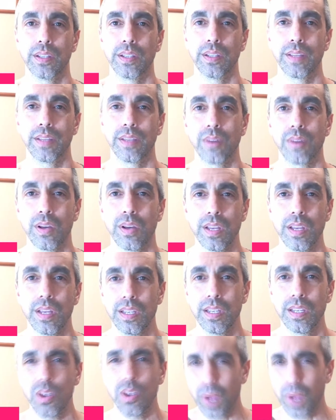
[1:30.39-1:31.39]
They've all,
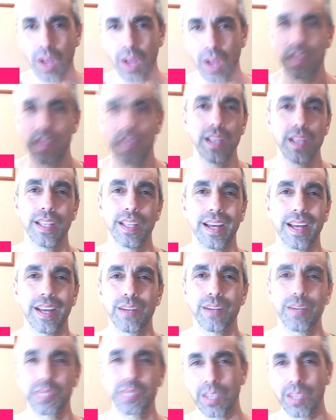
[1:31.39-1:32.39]

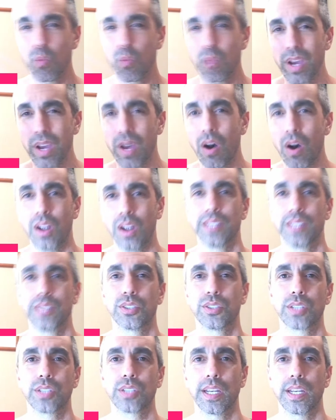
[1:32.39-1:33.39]
I won't say we all and
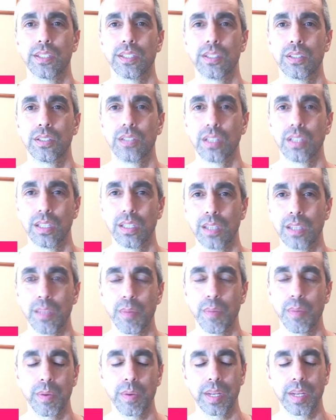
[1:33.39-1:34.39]
just kind of
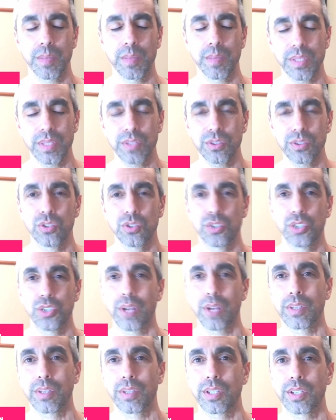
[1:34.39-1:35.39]
lump everybody together, but there's
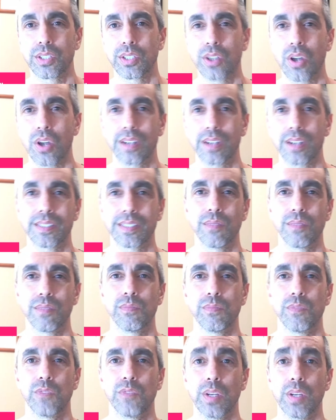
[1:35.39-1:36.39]
generally, you could talk to
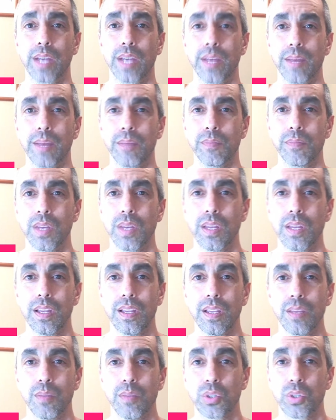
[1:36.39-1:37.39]
some video game
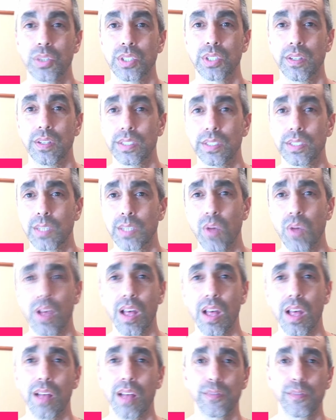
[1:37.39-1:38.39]
person and they'll say,
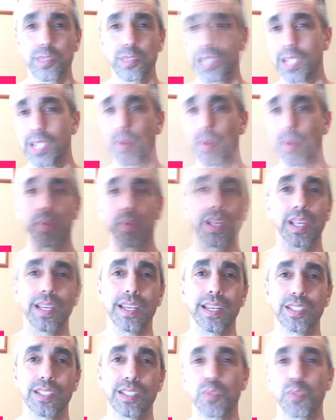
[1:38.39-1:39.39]
well, the first game I
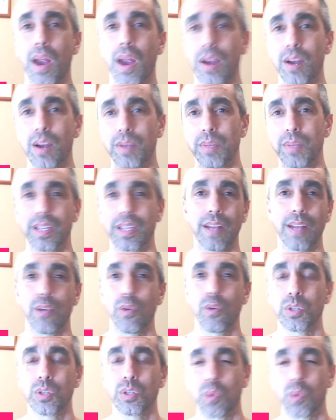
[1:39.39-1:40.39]
played inspired me and I've
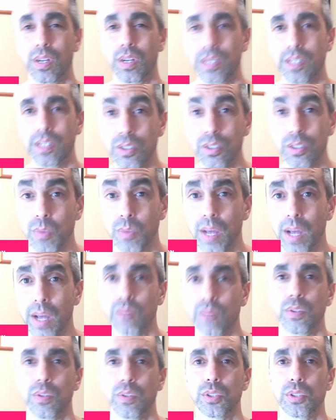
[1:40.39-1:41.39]
always wanted to do my
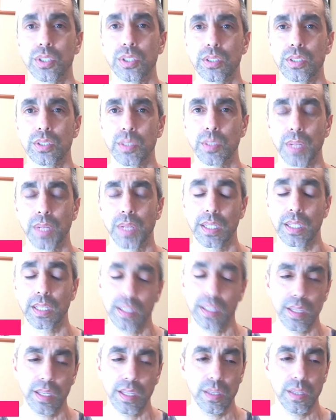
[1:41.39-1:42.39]
own version or something.
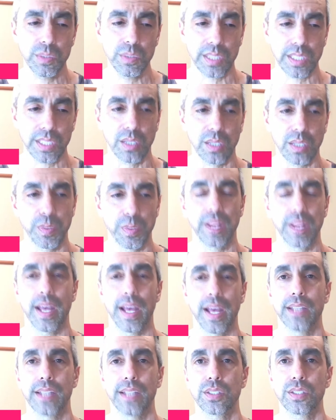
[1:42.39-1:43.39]
It was a little bit of
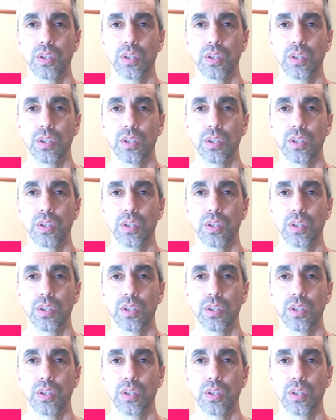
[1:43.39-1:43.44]
that.